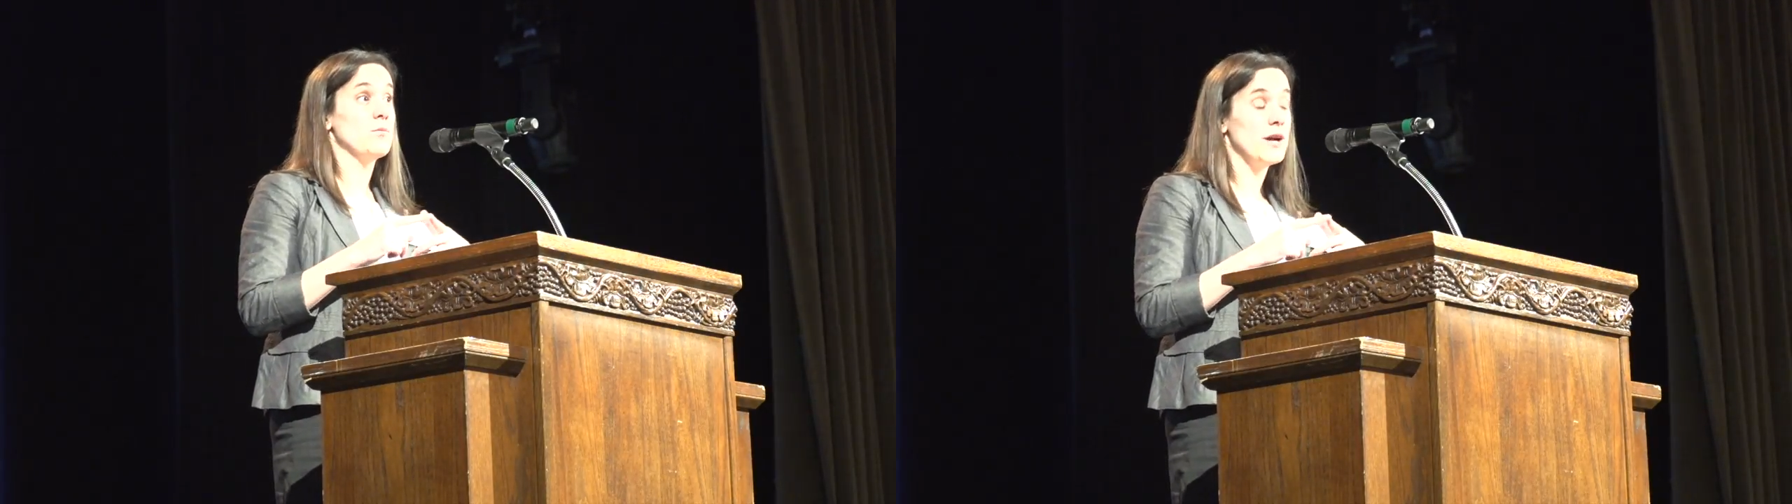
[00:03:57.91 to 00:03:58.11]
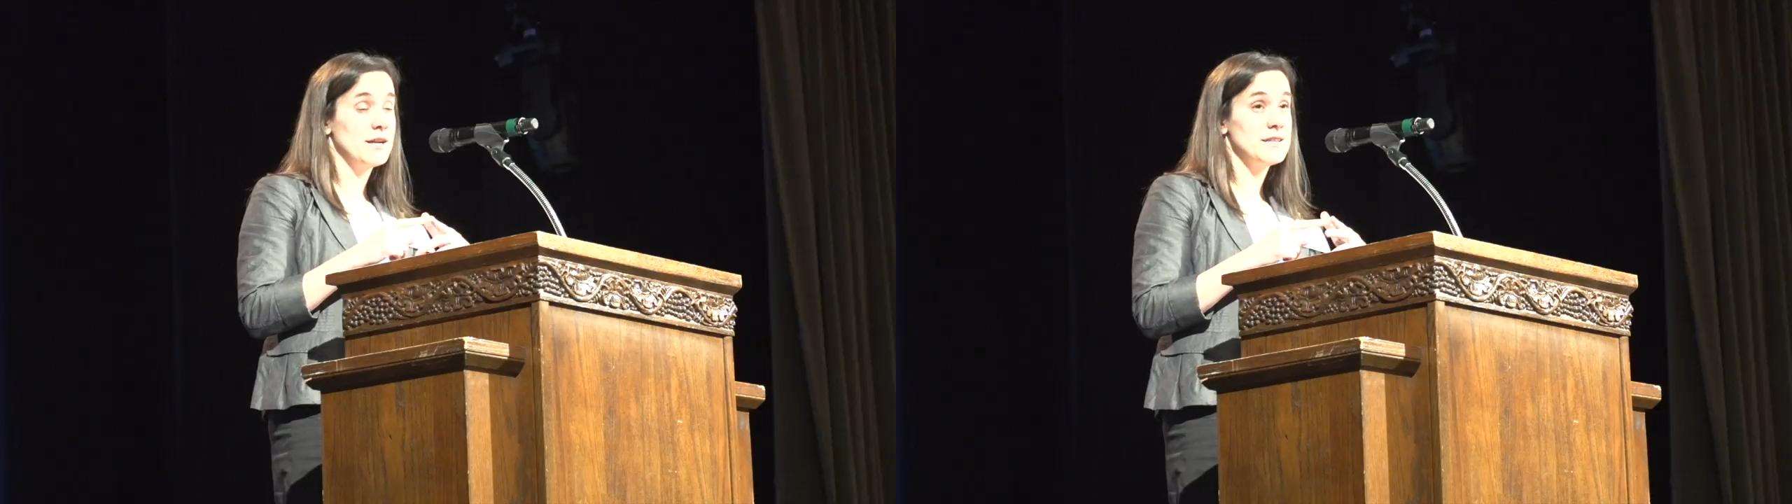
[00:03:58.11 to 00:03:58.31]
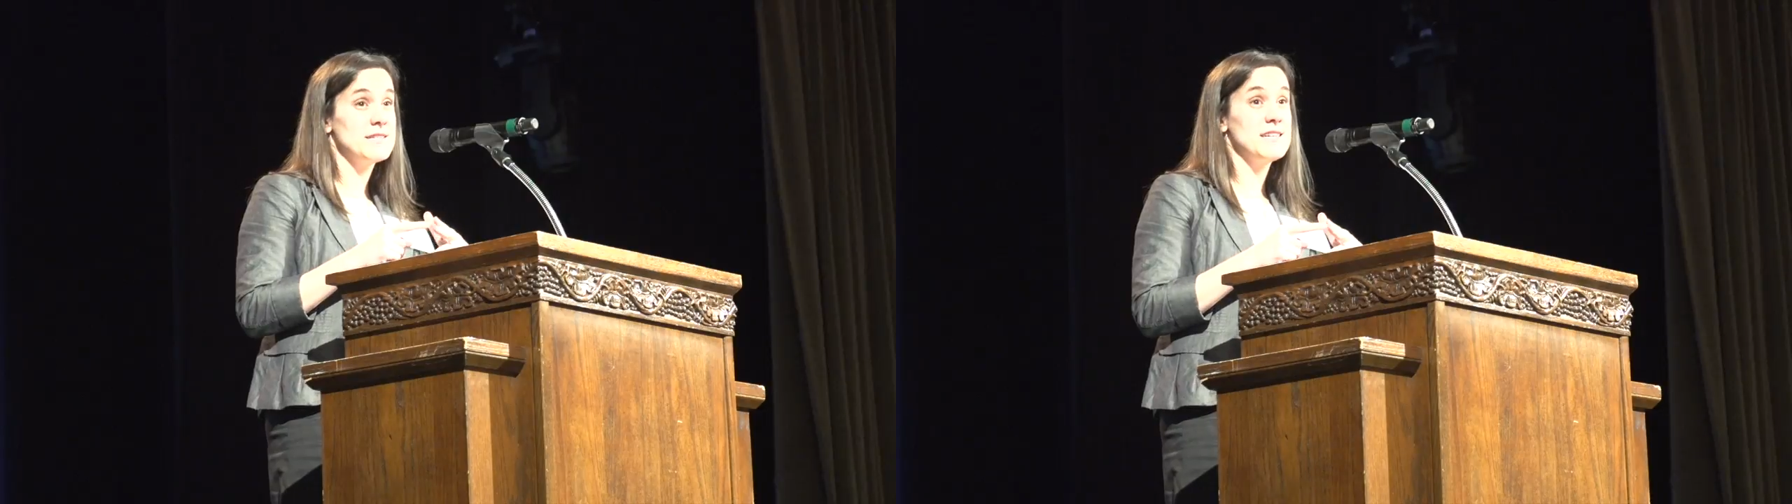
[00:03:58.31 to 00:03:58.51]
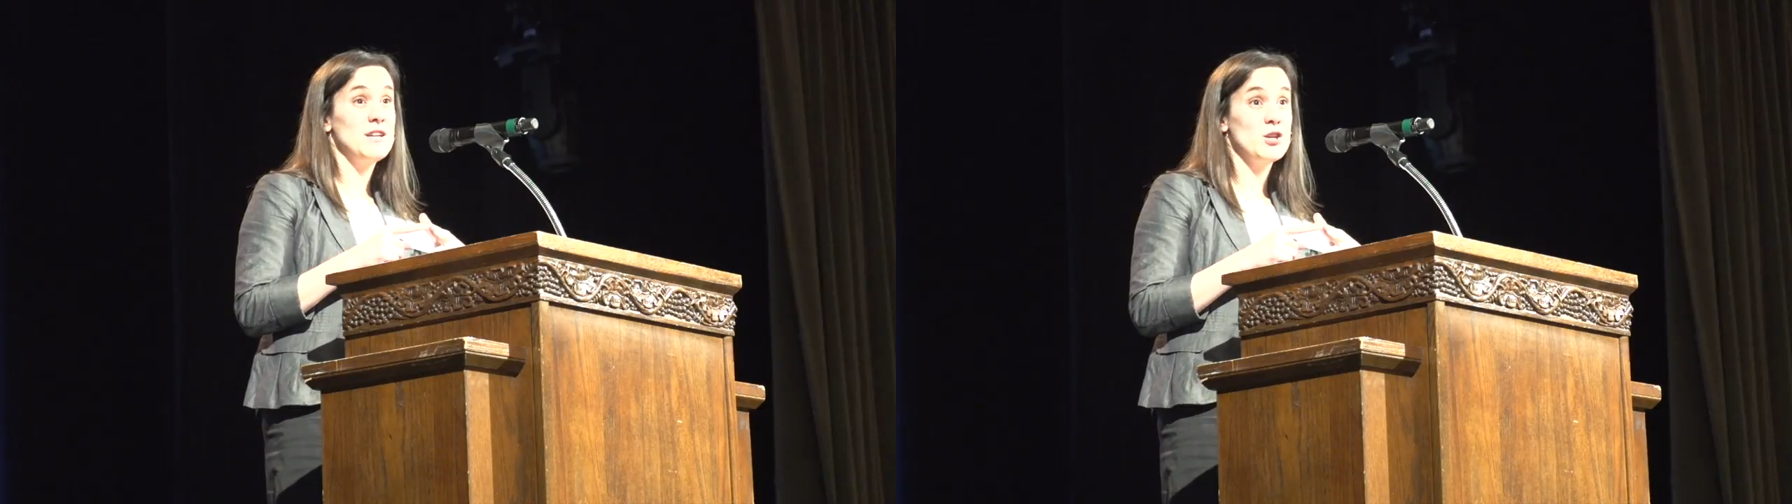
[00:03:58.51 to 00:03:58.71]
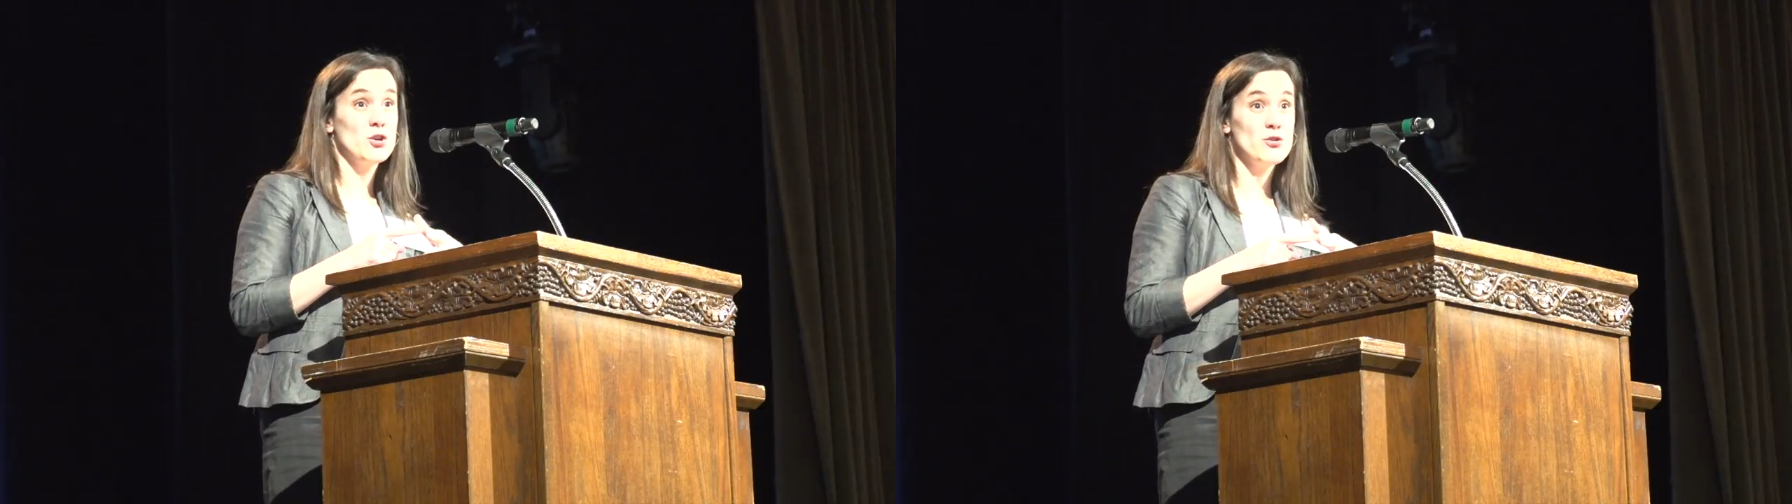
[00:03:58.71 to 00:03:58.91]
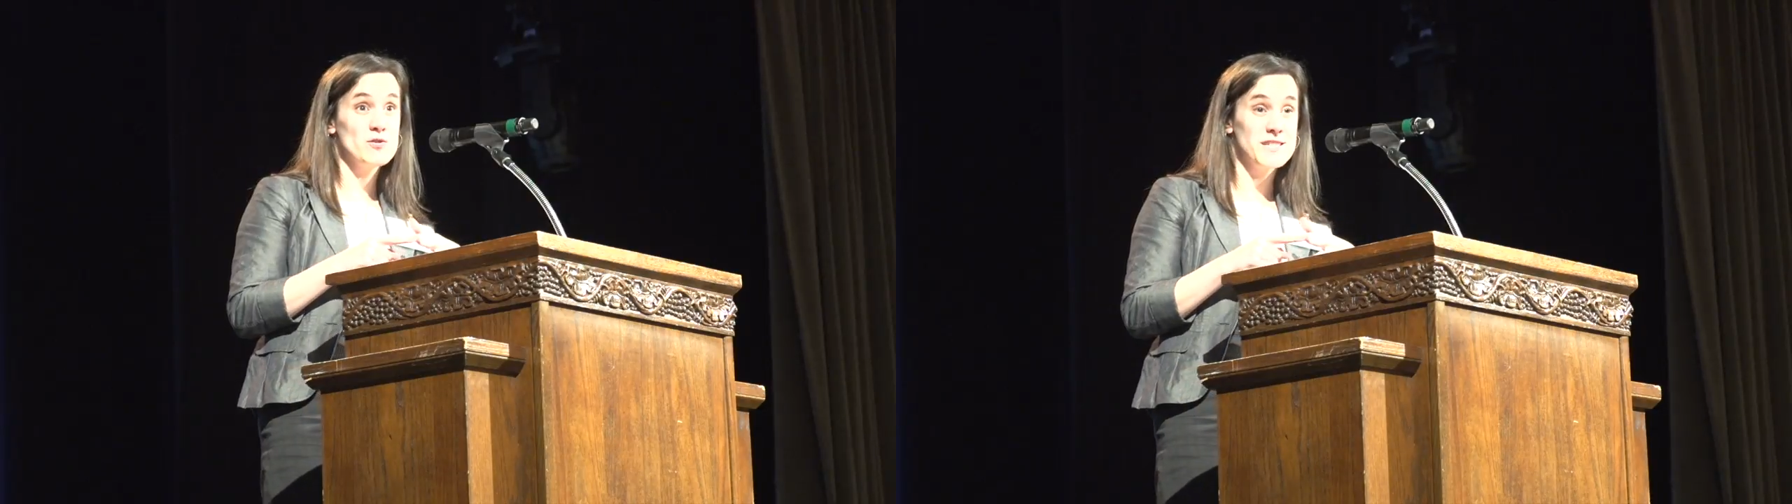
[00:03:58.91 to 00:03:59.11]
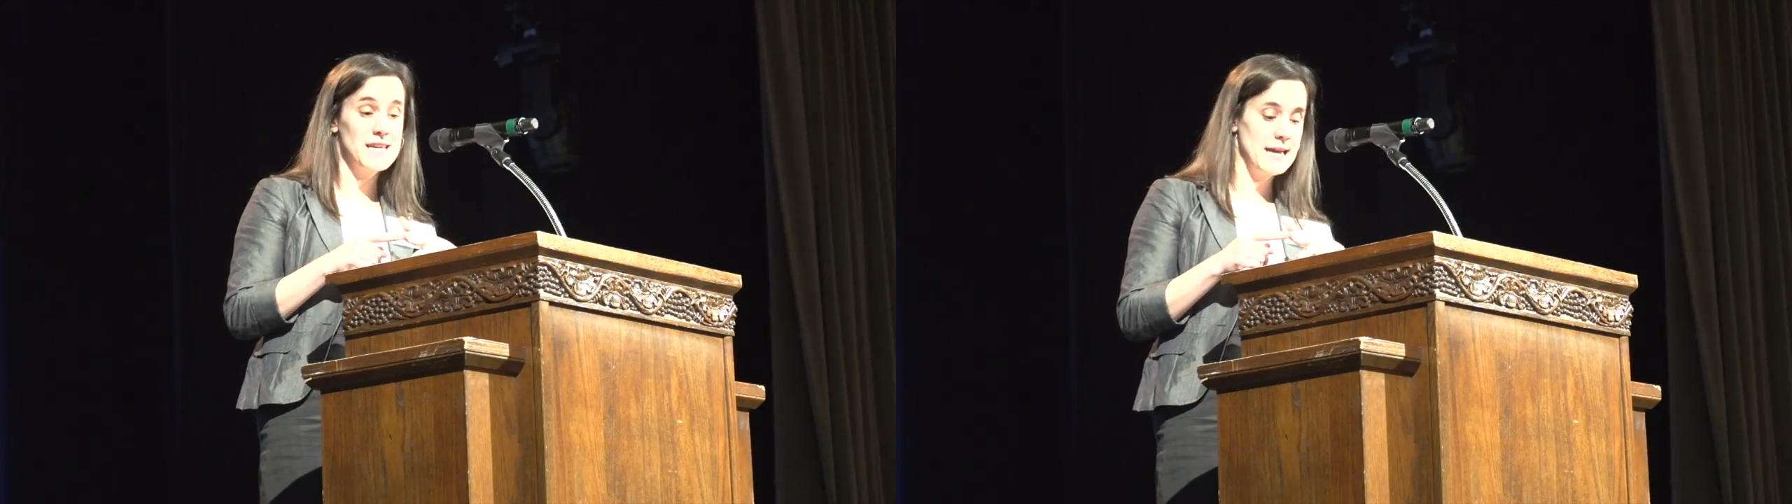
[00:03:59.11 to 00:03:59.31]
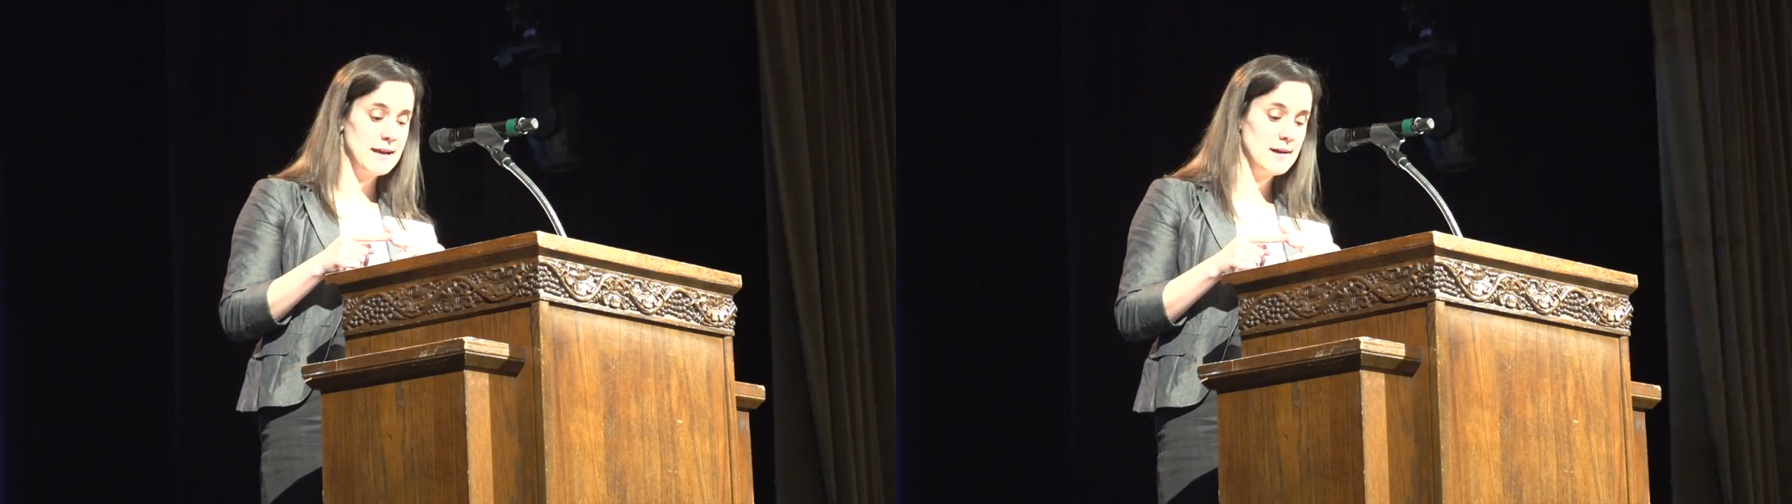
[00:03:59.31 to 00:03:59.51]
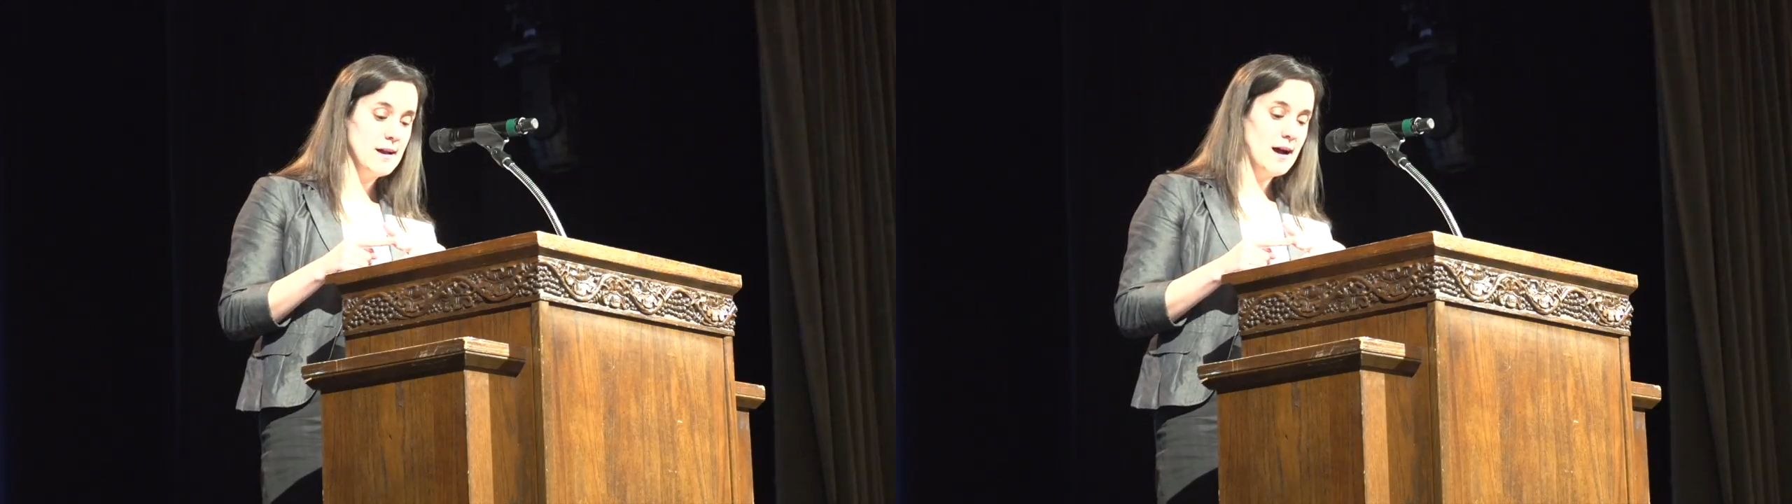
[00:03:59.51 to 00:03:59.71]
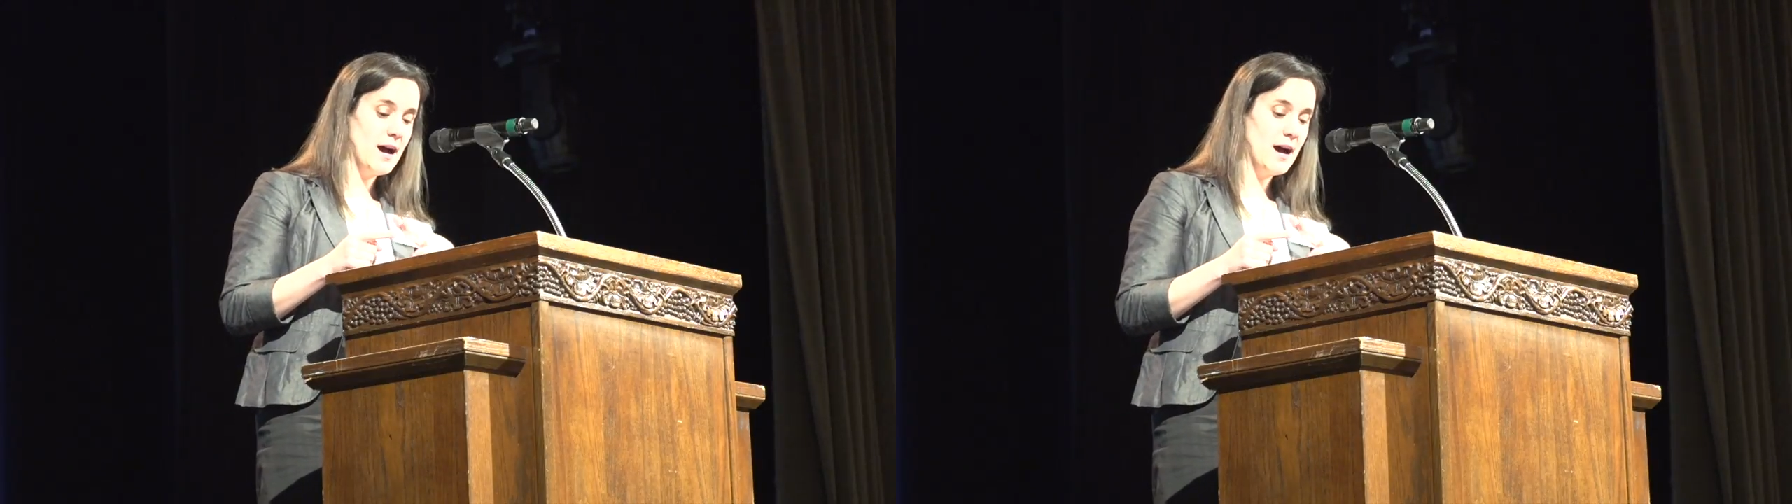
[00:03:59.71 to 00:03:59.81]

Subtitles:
pregnancy, nursing,